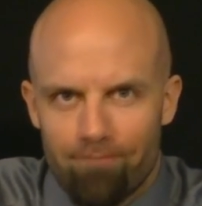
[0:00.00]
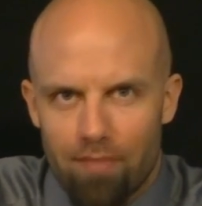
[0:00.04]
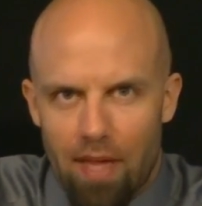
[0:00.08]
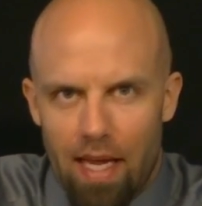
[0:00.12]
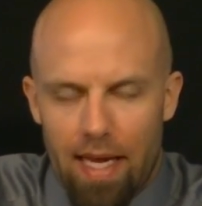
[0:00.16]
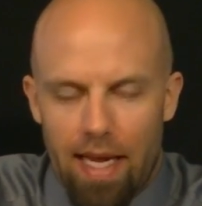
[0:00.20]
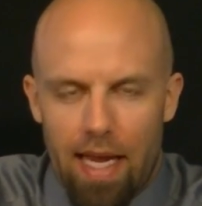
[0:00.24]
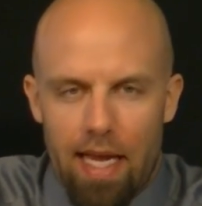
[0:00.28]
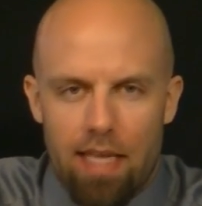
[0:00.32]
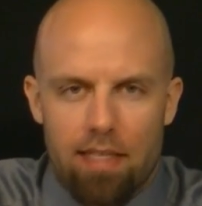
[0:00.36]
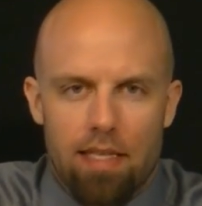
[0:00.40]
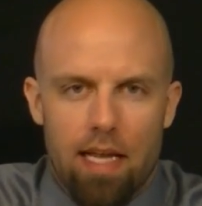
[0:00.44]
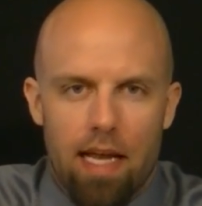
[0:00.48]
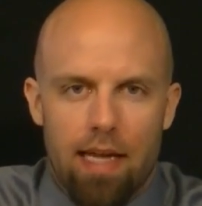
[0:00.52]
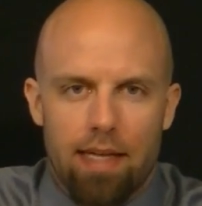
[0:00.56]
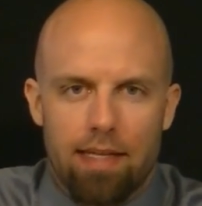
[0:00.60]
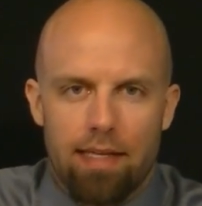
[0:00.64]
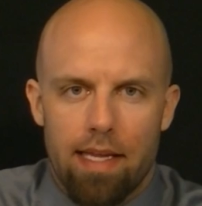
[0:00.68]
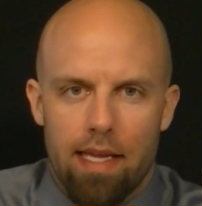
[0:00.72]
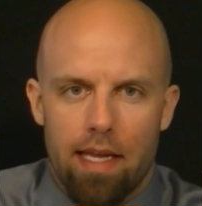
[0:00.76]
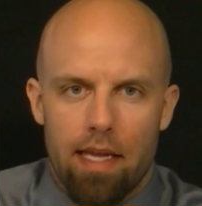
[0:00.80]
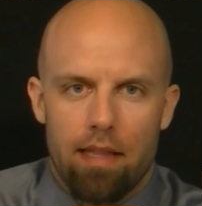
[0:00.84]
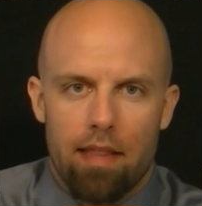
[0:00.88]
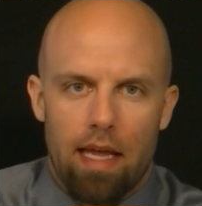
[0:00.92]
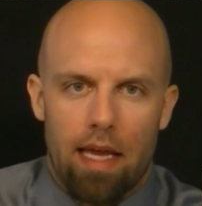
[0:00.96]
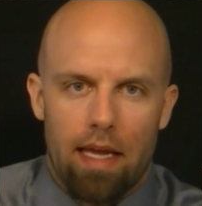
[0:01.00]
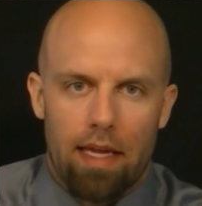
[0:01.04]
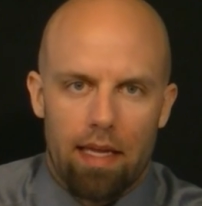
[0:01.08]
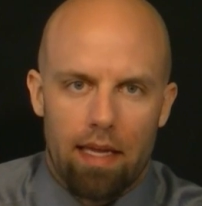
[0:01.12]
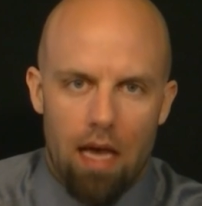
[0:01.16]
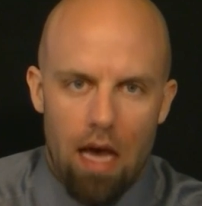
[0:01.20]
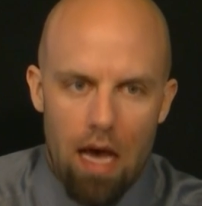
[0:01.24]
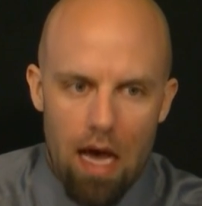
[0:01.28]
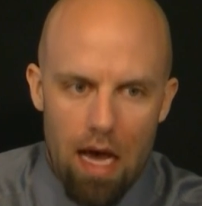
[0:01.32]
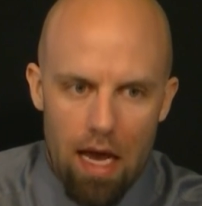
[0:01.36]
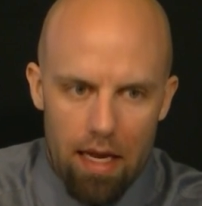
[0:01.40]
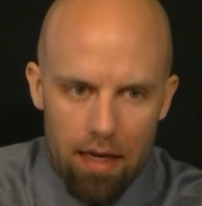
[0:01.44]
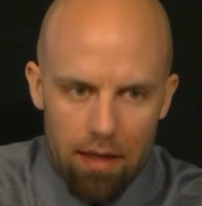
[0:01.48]
I guess, idea that
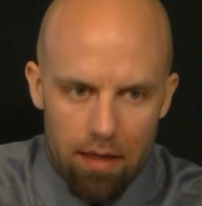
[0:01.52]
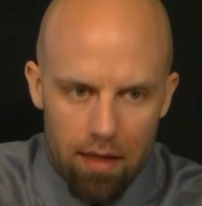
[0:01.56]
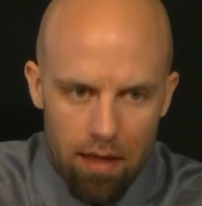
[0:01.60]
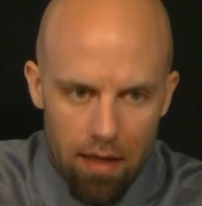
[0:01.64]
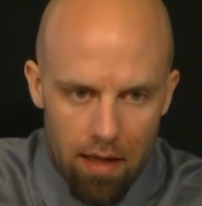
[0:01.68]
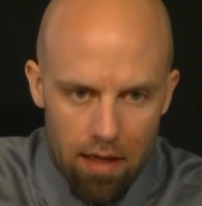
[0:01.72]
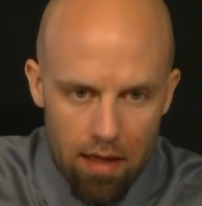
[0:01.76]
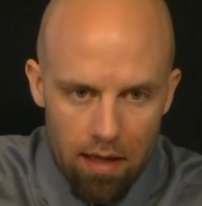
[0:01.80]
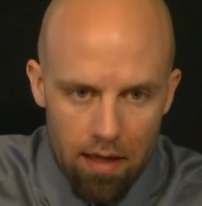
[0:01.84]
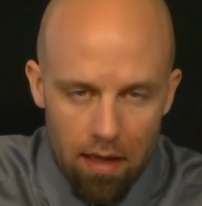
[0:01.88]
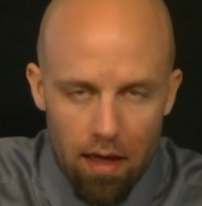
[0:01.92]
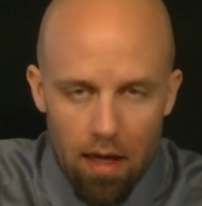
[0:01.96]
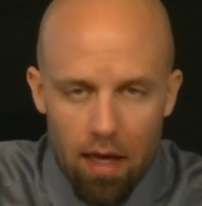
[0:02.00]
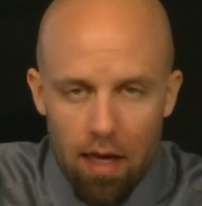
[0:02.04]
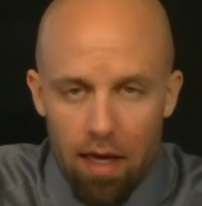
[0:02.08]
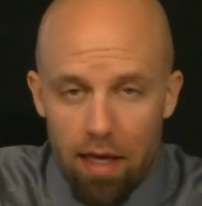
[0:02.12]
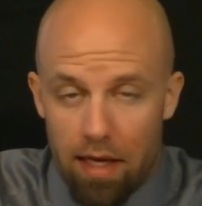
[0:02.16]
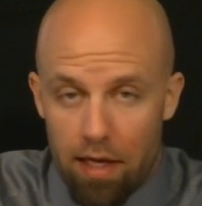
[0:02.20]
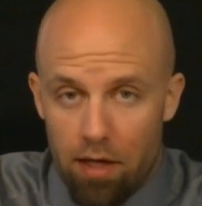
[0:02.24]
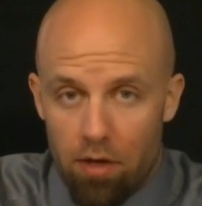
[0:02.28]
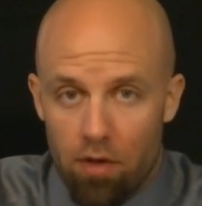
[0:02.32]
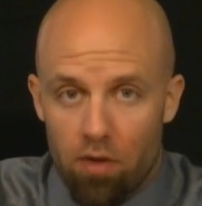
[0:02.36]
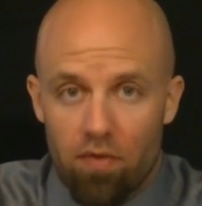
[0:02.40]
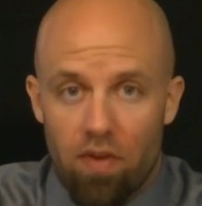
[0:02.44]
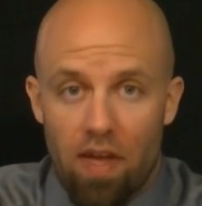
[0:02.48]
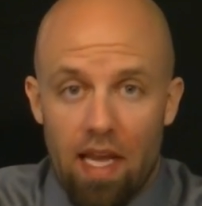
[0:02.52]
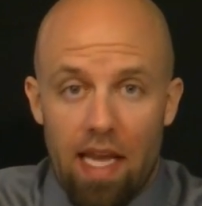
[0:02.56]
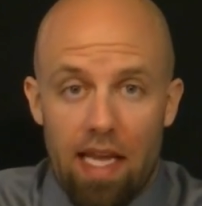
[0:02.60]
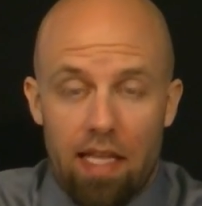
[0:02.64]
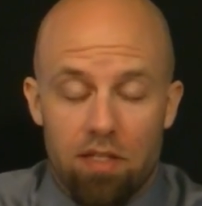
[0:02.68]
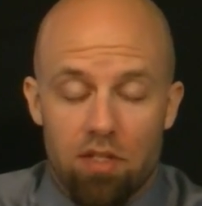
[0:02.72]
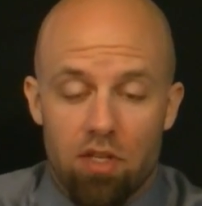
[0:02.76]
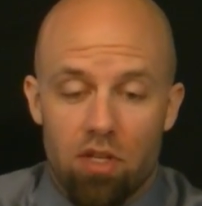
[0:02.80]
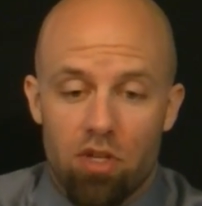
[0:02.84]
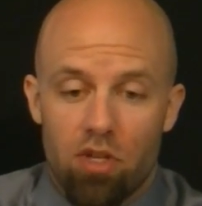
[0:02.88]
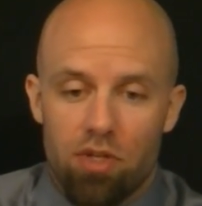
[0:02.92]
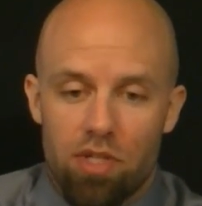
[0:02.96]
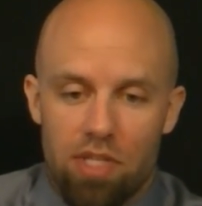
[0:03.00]
God
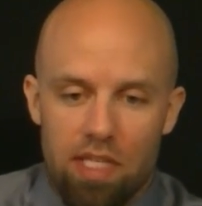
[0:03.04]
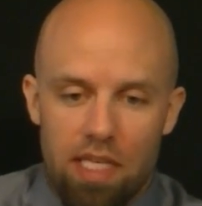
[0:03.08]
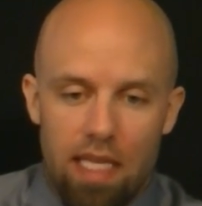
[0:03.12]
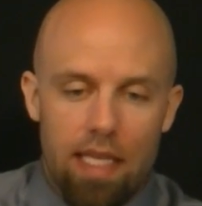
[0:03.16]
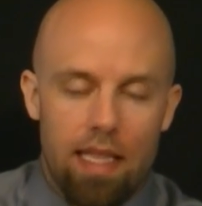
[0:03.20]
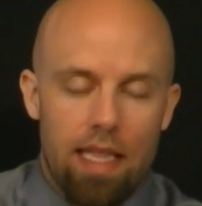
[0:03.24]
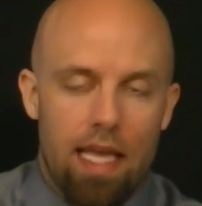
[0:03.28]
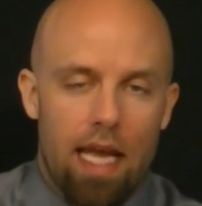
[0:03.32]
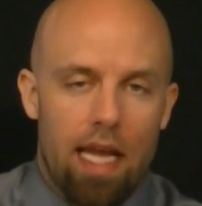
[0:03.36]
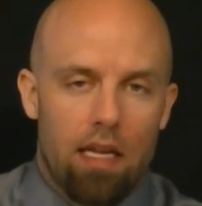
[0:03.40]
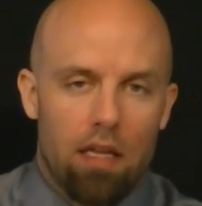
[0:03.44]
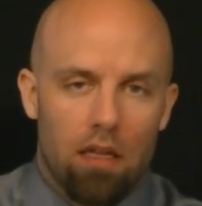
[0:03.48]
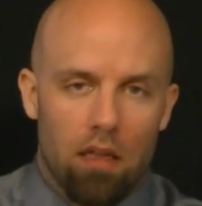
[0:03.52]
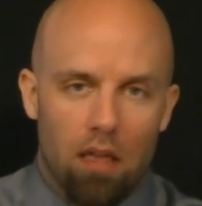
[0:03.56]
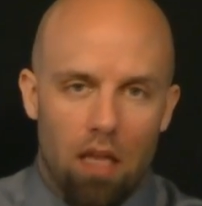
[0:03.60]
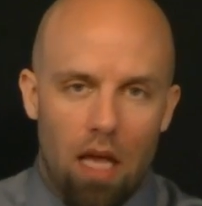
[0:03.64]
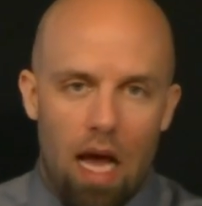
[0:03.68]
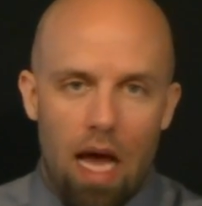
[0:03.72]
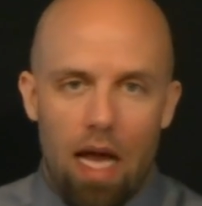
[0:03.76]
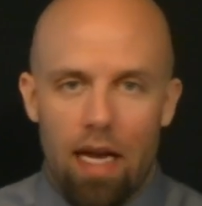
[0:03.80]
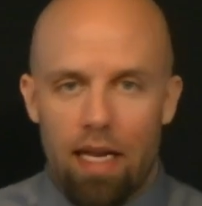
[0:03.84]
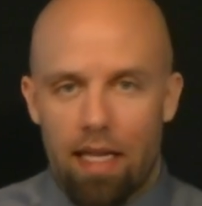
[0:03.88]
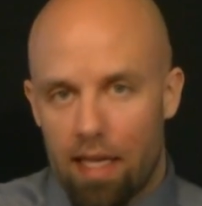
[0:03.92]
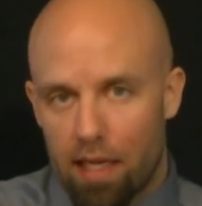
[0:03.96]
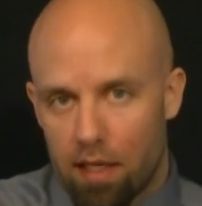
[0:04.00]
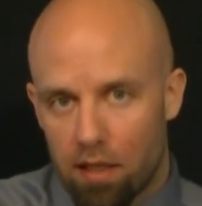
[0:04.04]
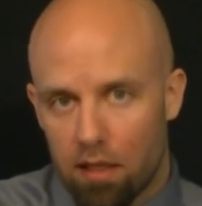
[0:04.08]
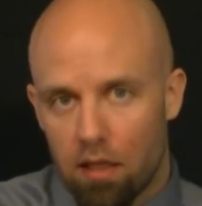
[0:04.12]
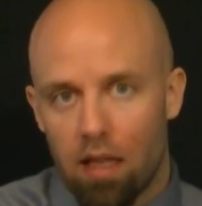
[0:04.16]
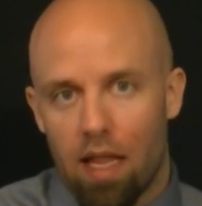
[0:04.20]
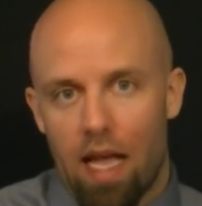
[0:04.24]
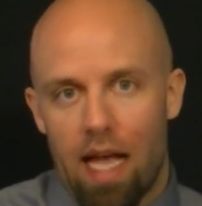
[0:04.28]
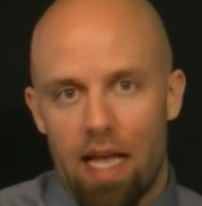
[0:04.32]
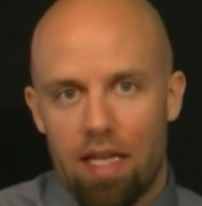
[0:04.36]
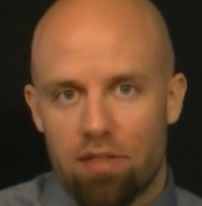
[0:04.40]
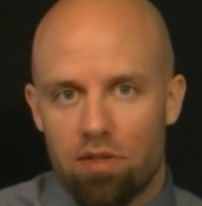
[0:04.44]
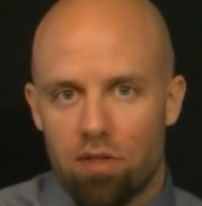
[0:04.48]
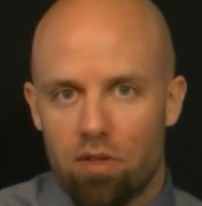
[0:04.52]
intervenes. And you see that a lot in
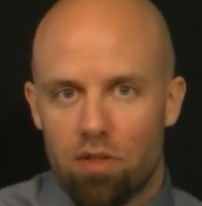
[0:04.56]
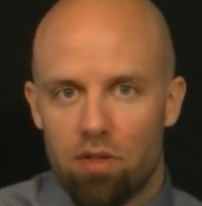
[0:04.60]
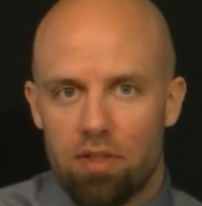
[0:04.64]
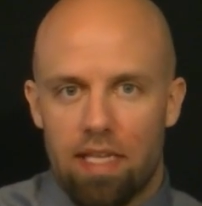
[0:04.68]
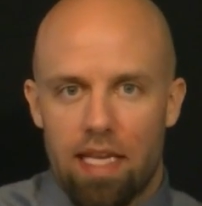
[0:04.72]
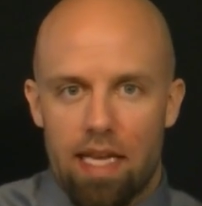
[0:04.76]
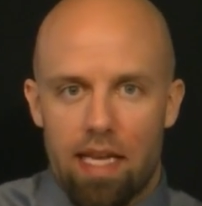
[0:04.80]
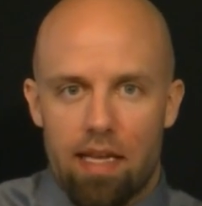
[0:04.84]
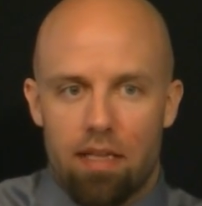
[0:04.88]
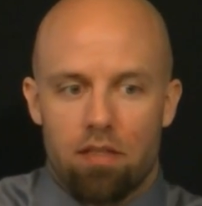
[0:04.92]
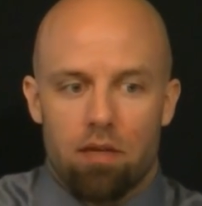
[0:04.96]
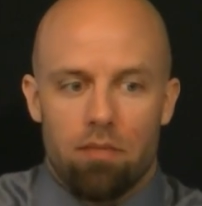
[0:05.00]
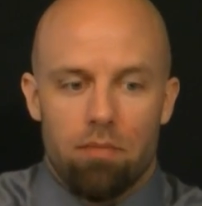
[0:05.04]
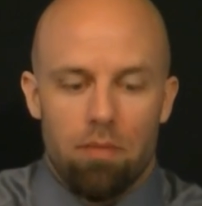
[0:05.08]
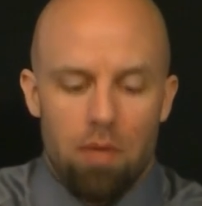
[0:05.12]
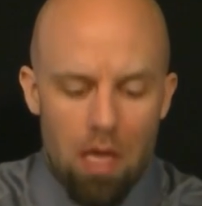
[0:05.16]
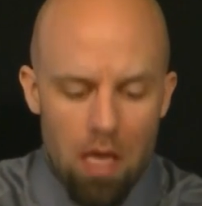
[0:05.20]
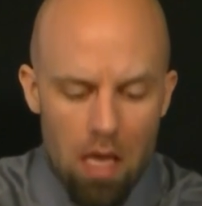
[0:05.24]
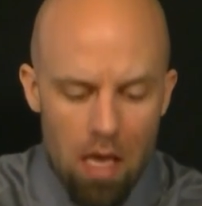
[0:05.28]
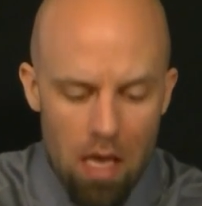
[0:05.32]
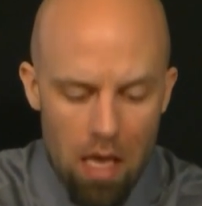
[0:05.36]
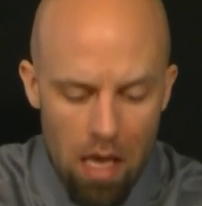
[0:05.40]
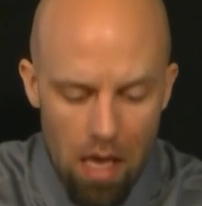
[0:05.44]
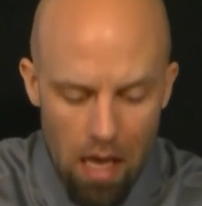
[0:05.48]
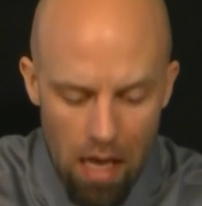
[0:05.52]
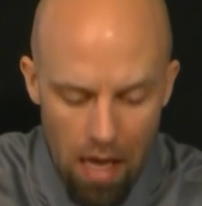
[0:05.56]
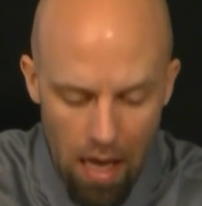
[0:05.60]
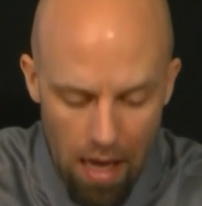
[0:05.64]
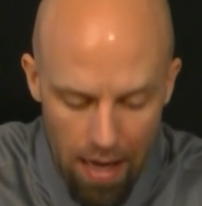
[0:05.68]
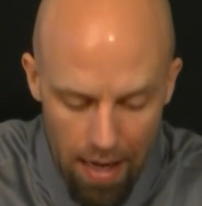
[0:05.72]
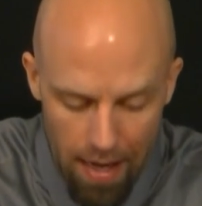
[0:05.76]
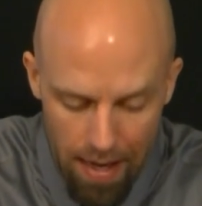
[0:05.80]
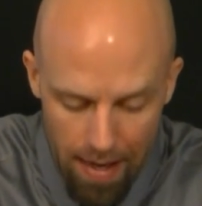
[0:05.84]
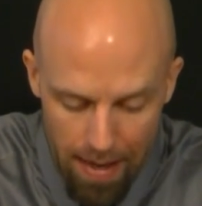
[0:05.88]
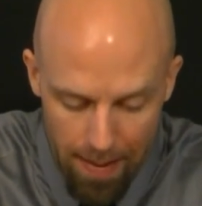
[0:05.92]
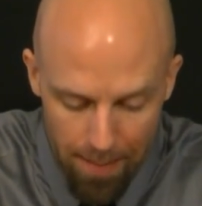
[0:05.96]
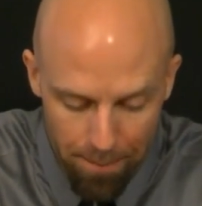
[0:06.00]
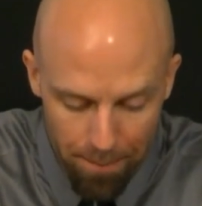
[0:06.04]
classical deism.
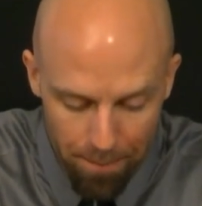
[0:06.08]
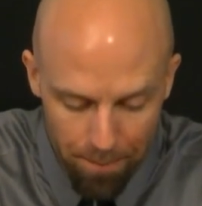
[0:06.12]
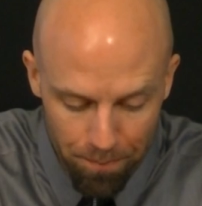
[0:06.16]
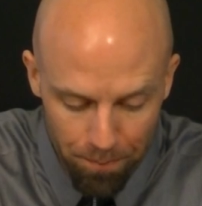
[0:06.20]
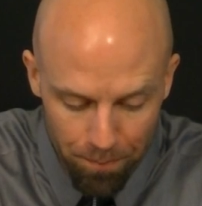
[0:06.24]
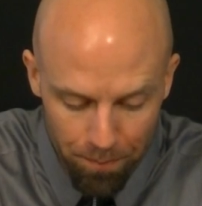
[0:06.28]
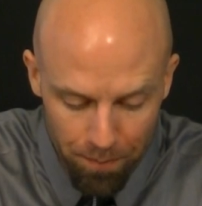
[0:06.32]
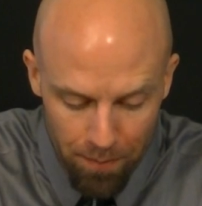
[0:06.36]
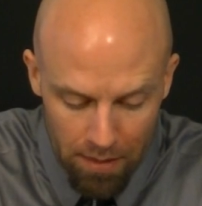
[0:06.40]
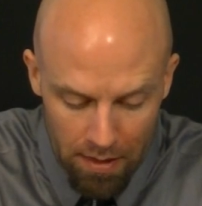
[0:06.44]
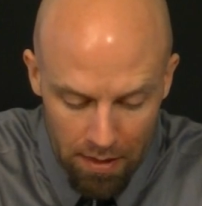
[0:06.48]
And